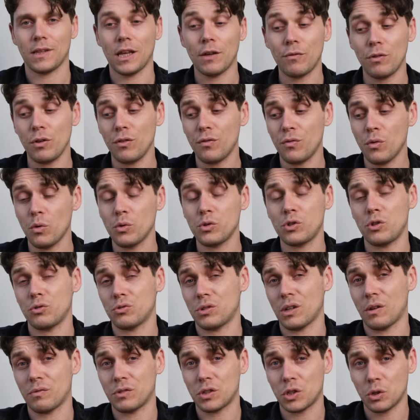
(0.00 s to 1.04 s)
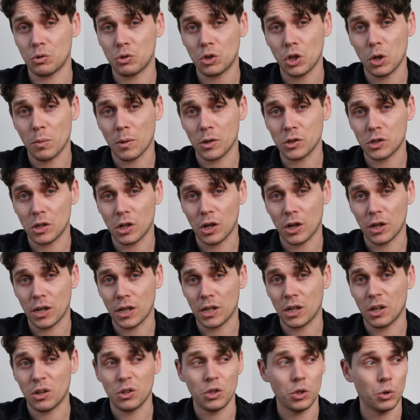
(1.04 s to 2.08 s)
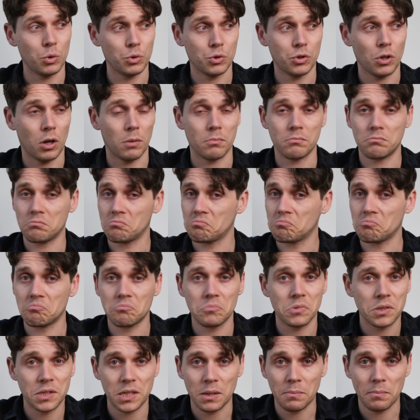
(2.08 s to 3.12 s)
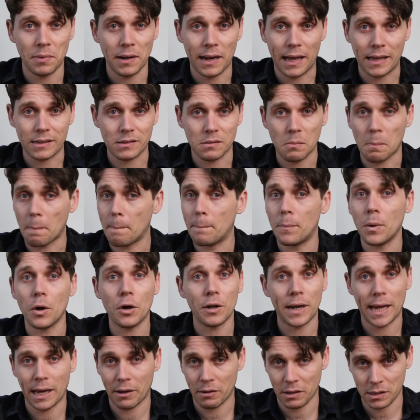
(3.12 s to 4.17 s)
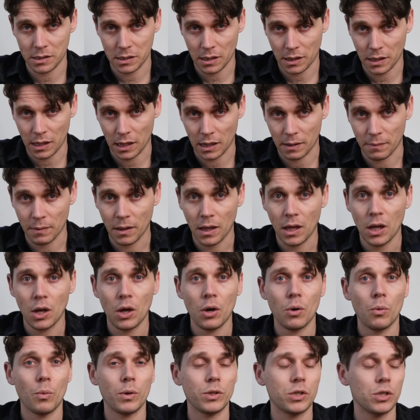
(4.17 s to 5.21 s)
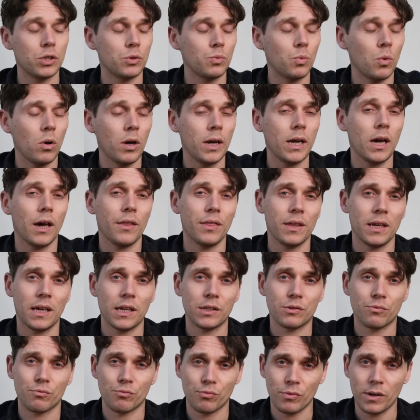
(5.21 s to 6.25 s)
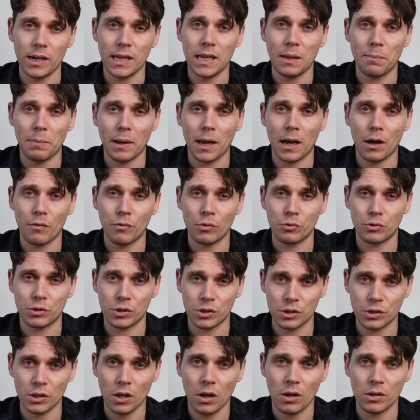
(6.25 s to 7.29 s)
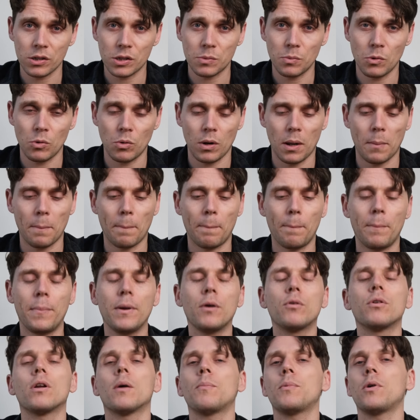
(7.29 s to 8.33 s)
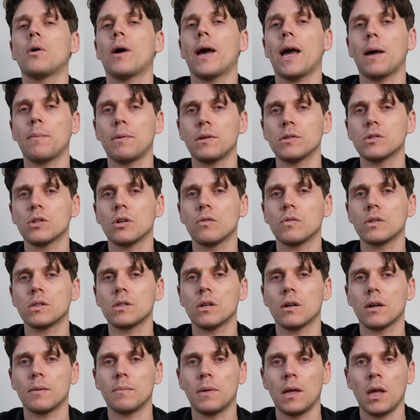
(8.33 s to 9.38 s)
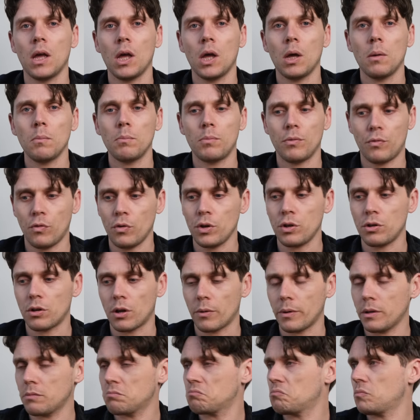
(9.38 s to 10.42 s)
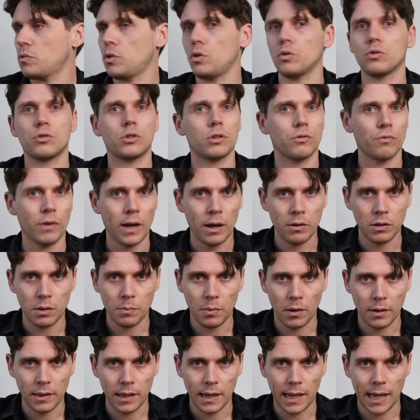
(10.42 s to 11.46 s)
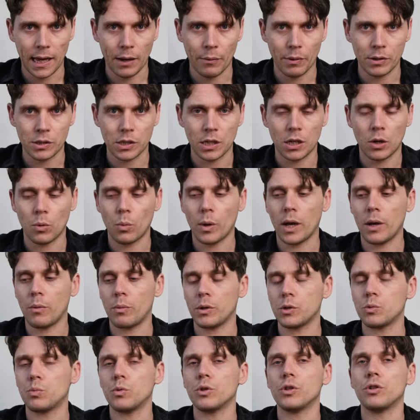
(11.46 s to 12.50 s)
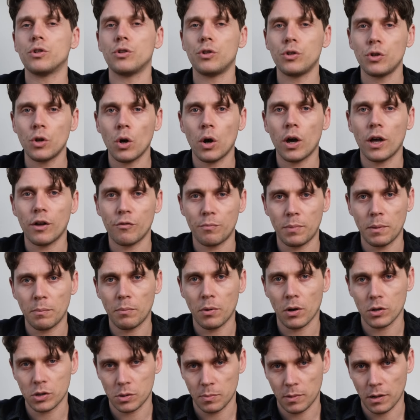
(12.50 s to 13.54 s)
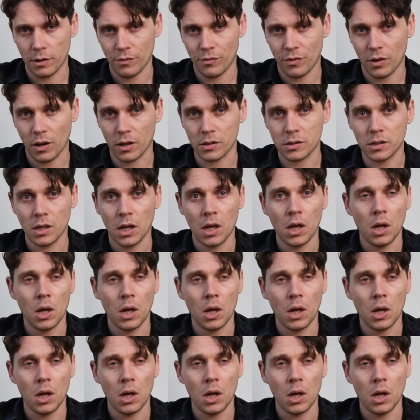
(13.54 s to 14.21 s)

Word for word: If you force yourself to do too much learning, you'll stop. Simple as. Burnout is a thing which is why I think it's really powerful to start small and build up your habits over time. Before you know it, you're surrounded by the language in a way which would not have been possible at first.